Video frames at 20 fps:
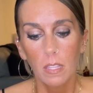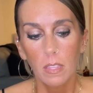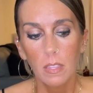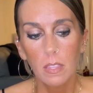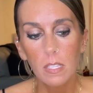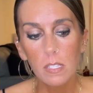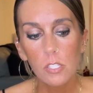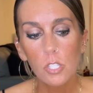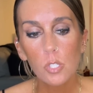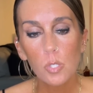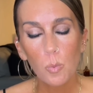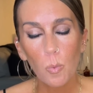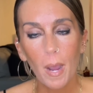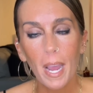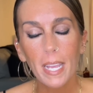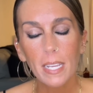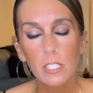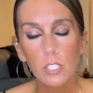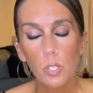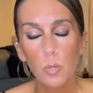This is
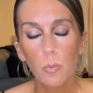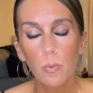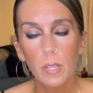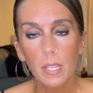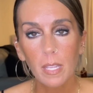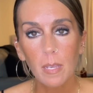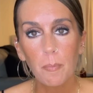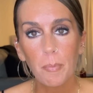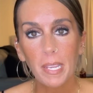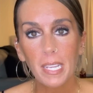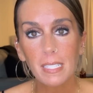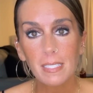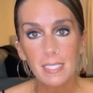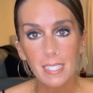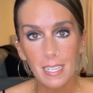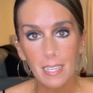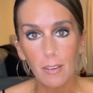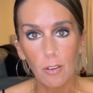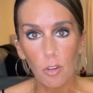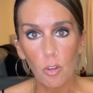why it's a really big
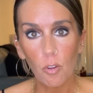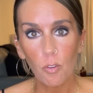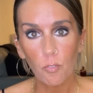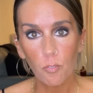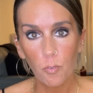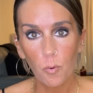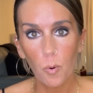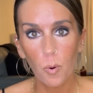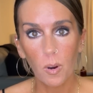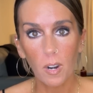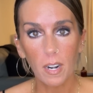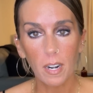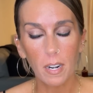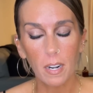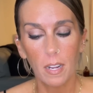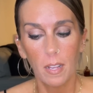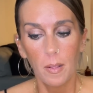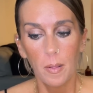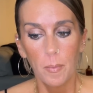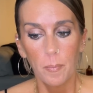deal
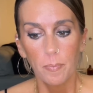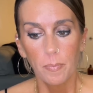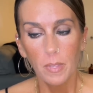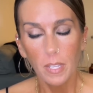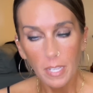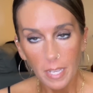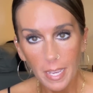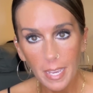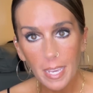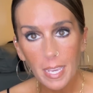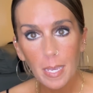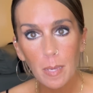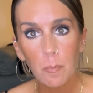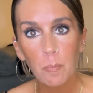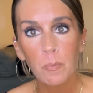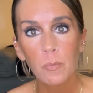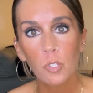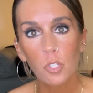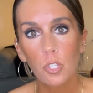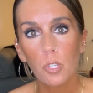for
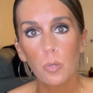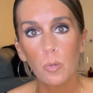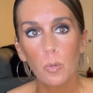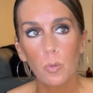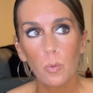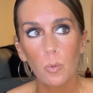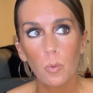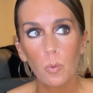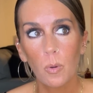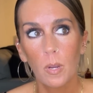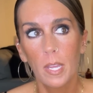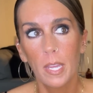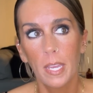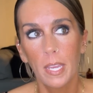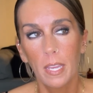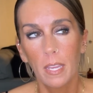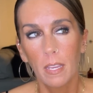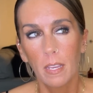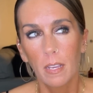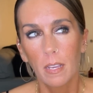him to
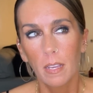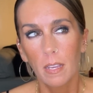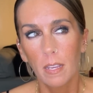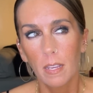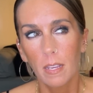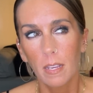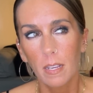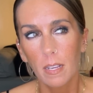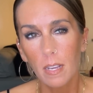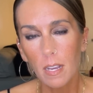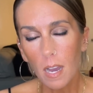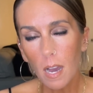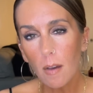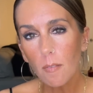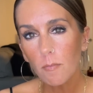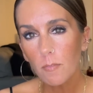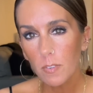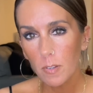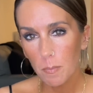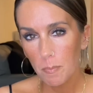
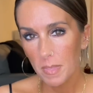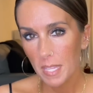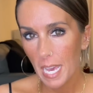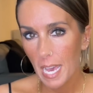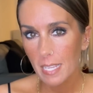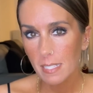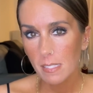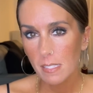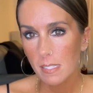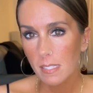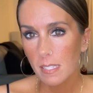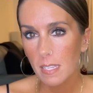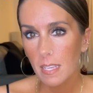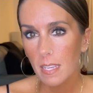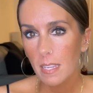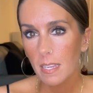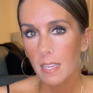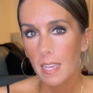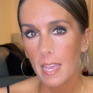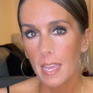come from that
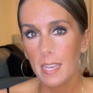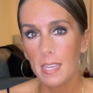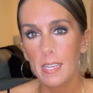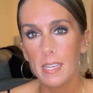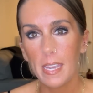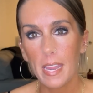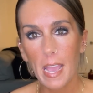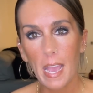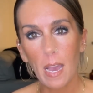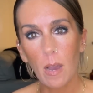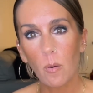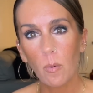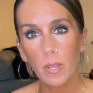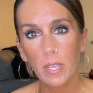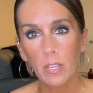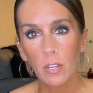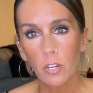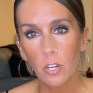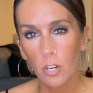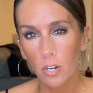seat, and now
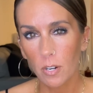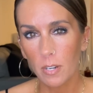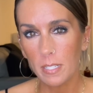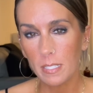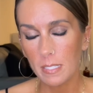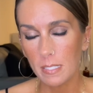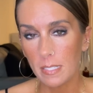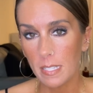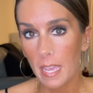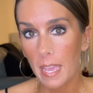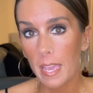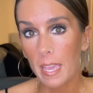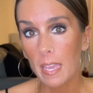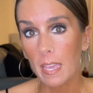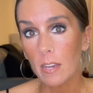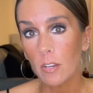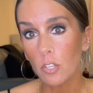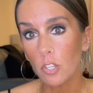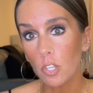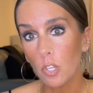in current
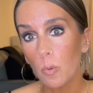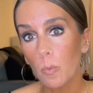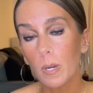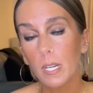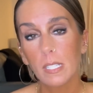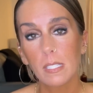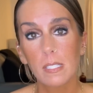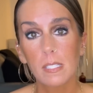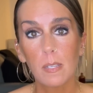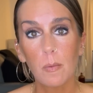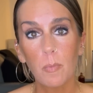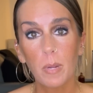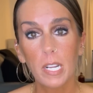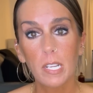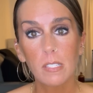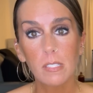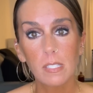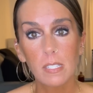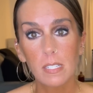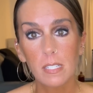day, you want someone
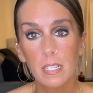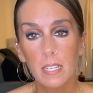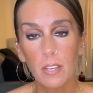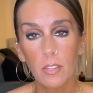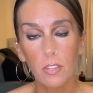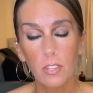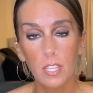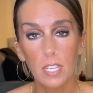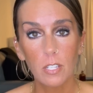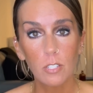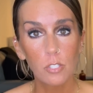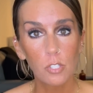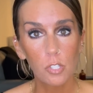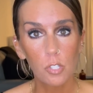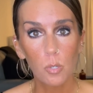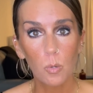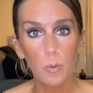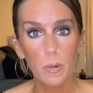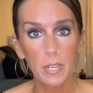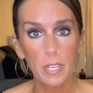else to tell their
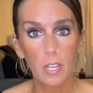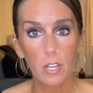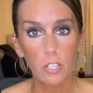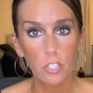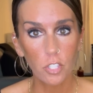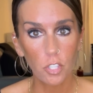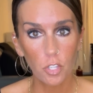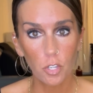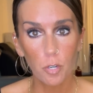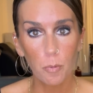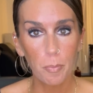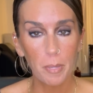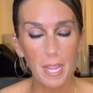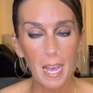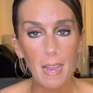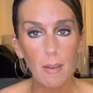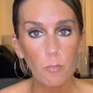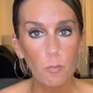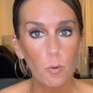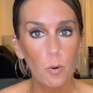story on your
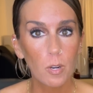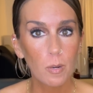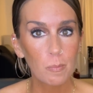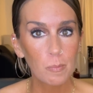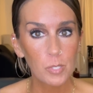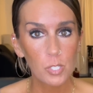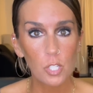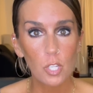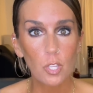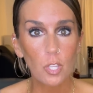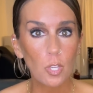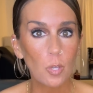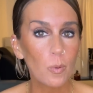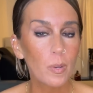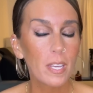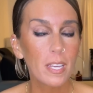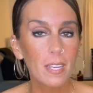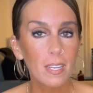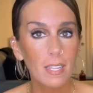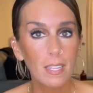platform so you
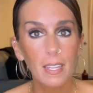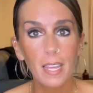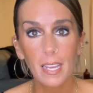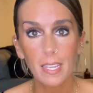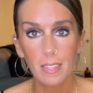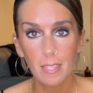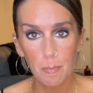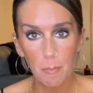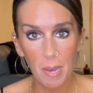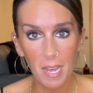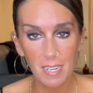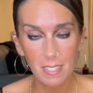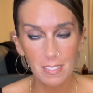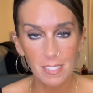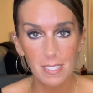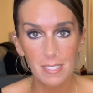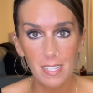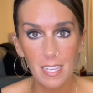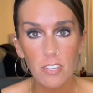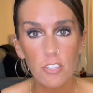can collect the
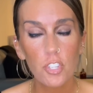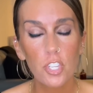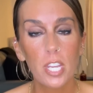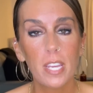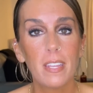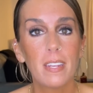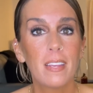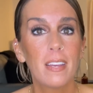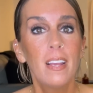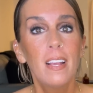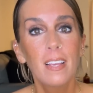monetization,